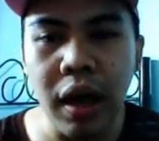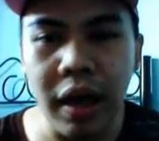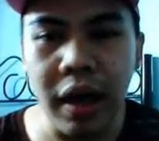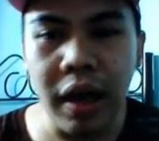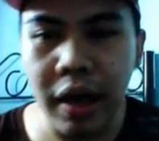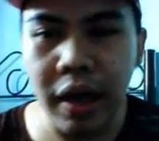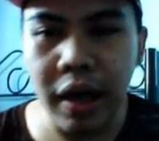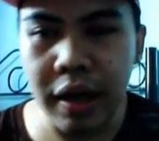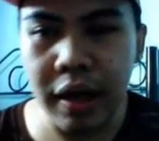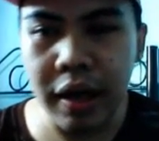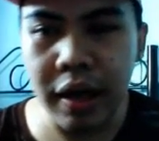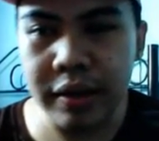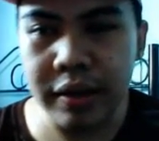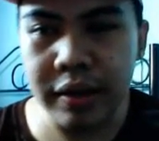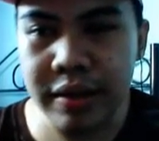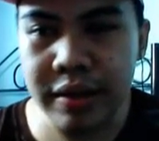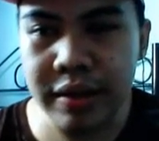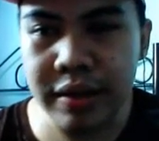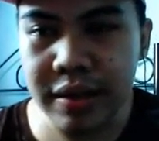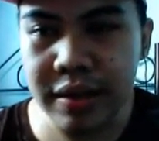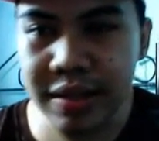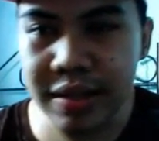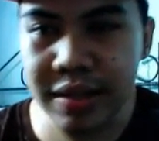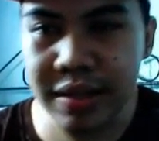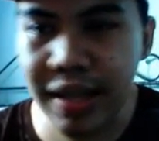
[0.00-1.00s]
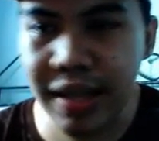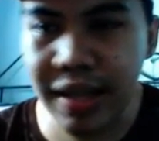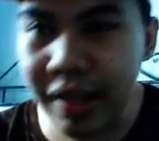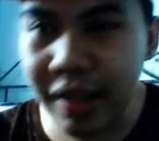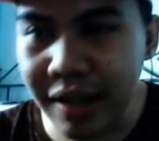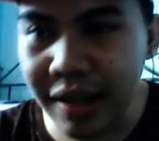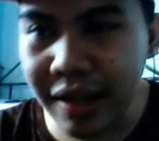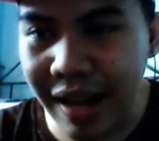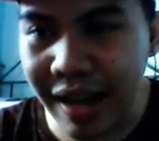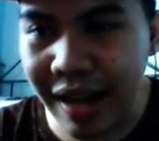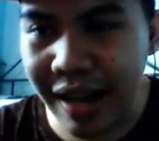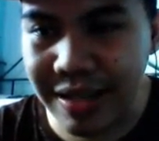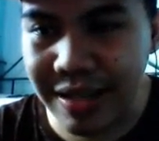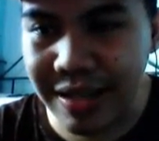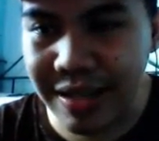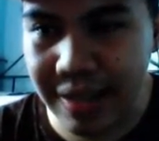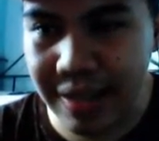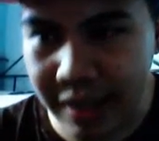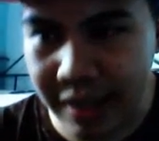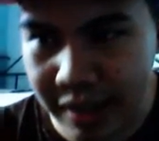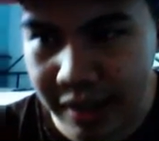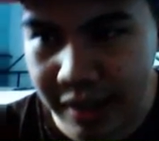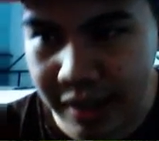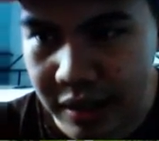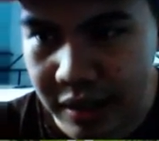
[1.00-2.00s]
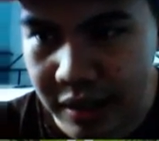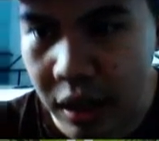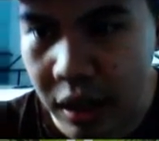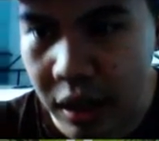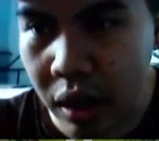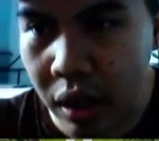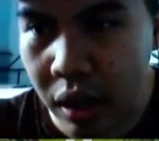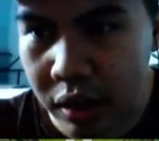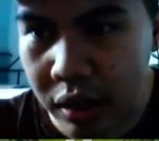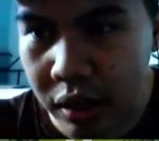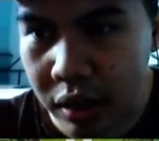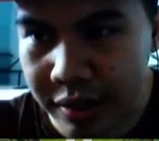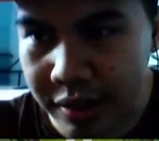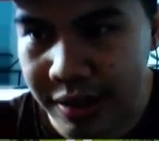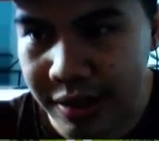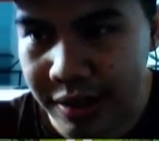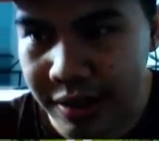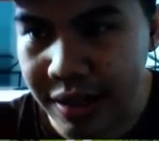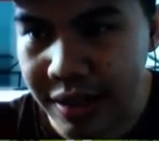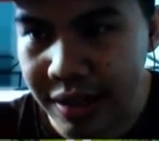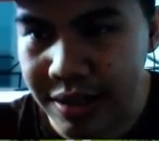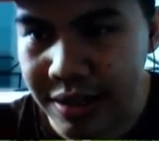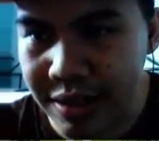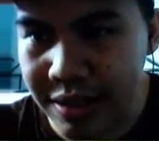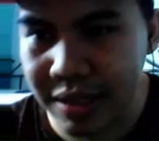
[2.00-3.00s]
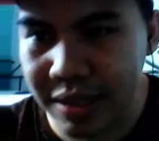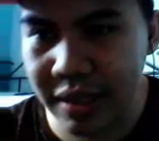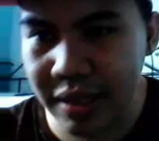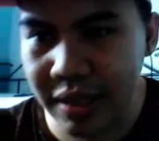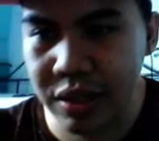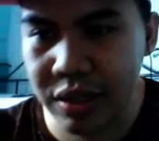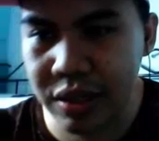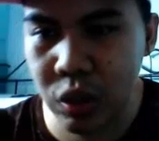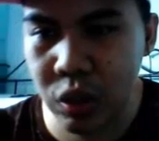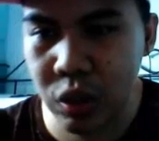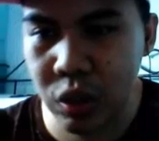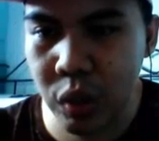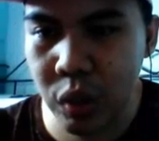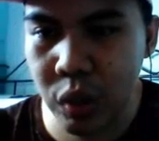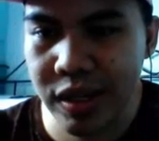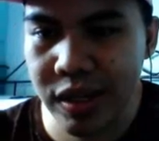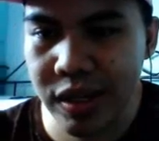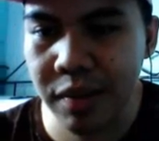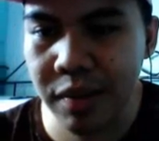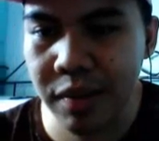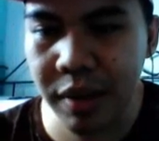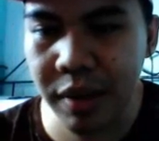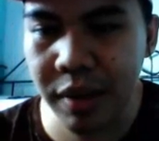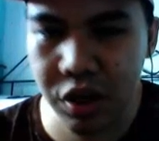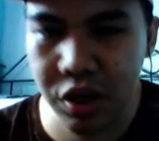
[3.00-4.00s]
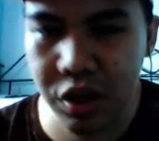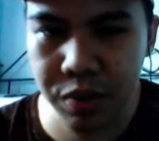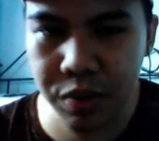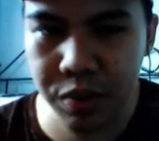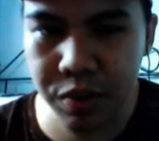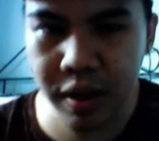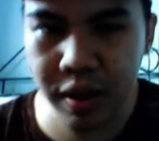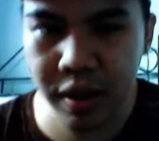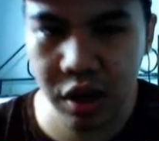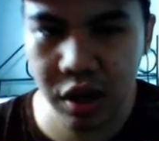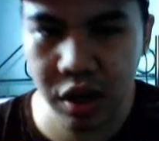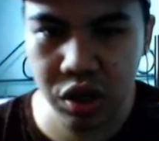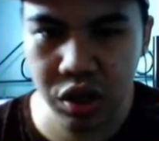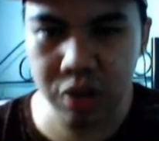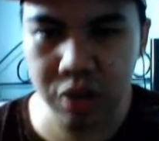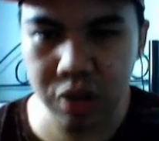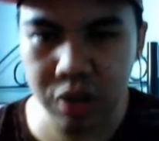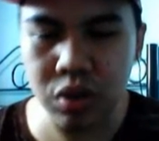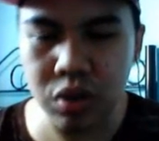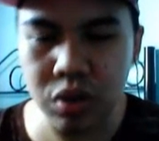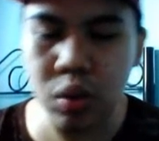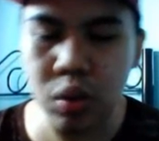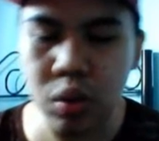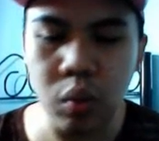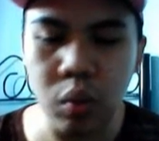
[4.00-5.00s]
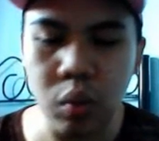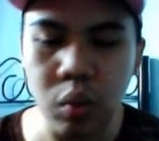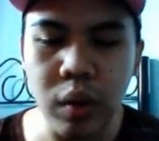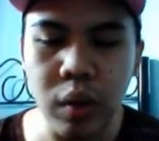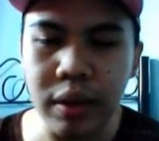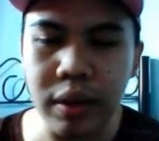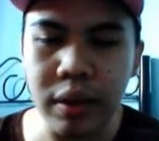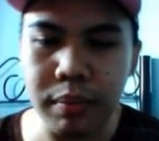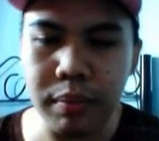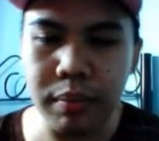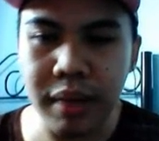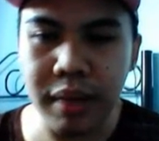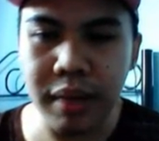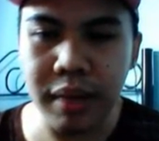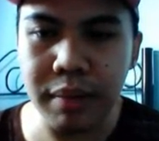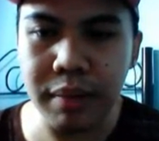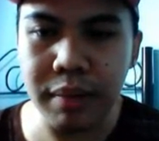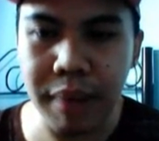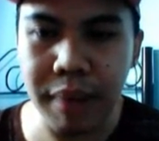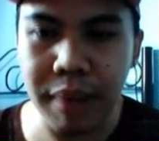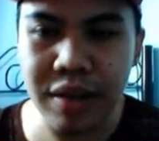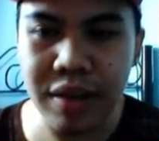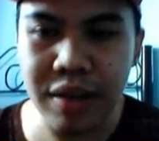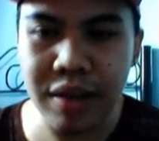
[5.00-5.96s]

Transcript: and the second last is six is choosing management action. So what mean by